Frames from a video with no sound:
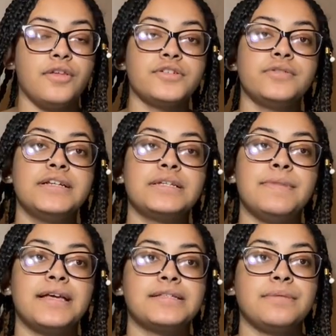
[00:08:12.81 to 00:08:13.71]
There's no need to
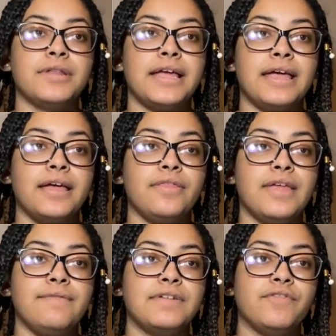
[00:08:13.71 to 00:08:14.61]
make it seem like
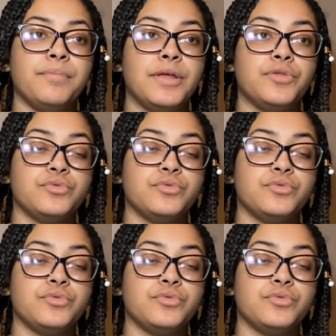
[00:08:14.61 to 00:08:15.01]
they've never been